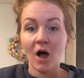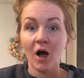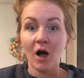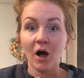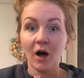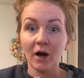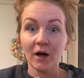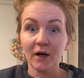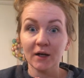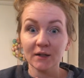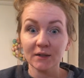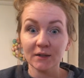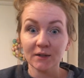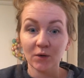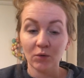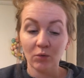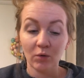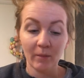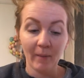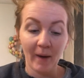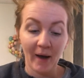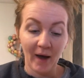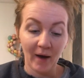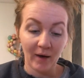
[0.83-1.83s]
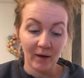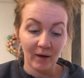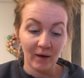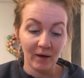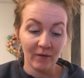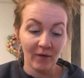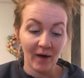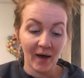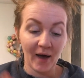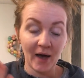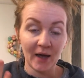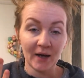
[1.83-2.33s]
All right, so we're back.
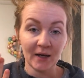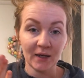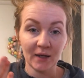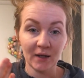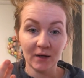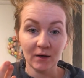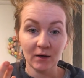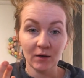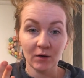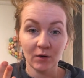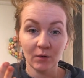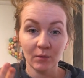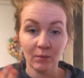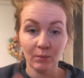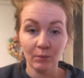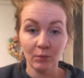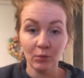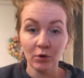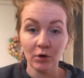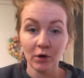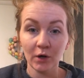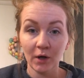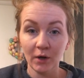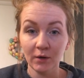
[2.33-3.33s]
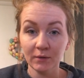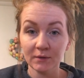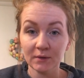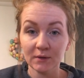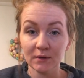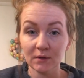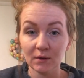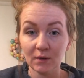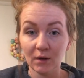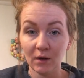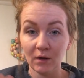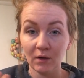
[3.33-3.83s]
I've added more
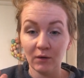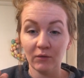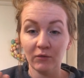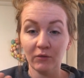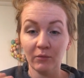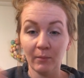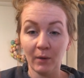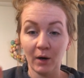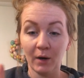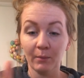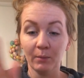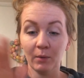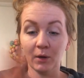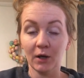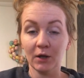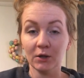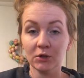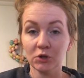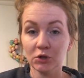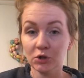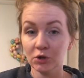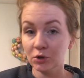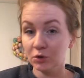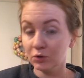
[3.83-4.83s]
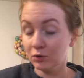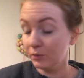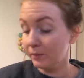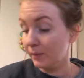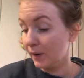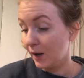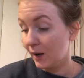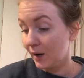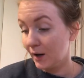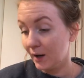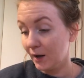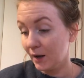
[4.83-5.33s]
coats of Mod Podge to
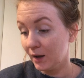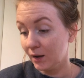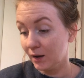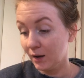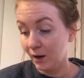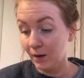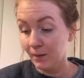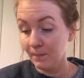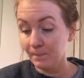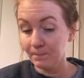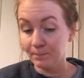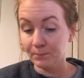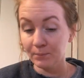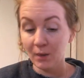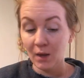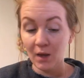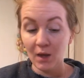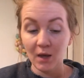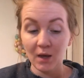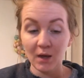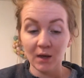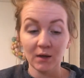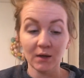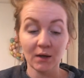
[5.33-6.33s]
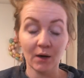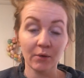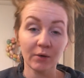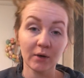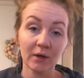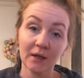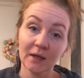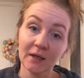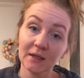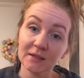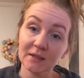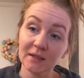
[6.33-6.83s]
my cup. Now we're
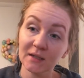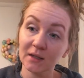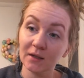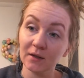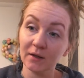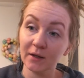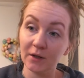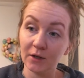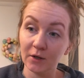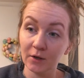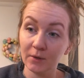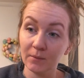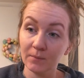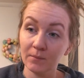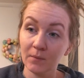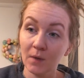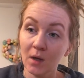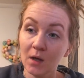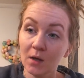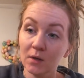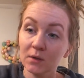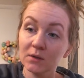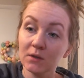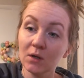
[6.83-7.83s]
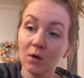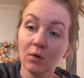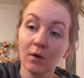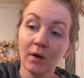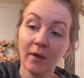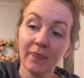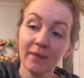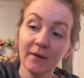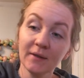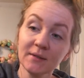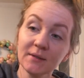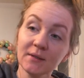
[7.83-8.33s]
gonna get to the glitter. So
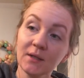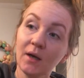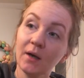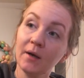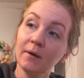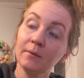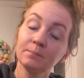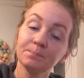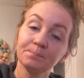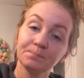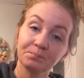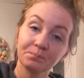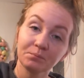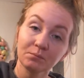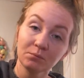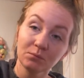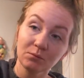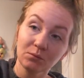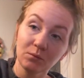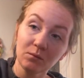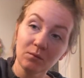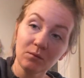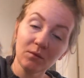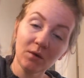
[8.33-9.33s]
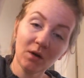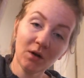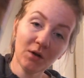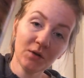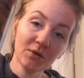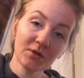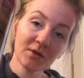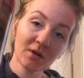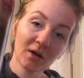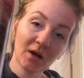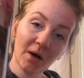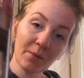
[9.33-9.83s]
on this cup, I
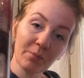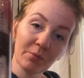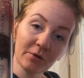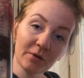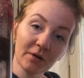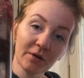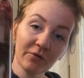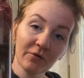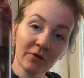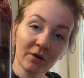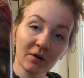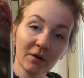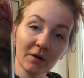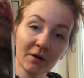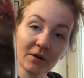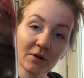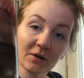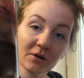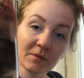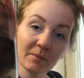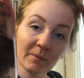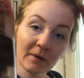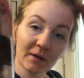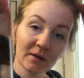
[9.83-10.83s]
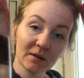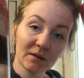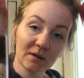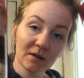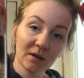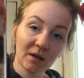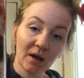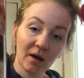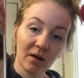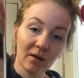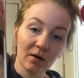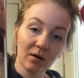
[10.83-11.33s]
used a couple different glitters mixed
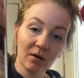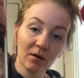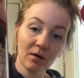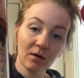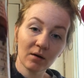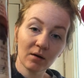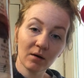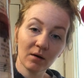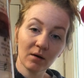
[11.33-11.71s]
together,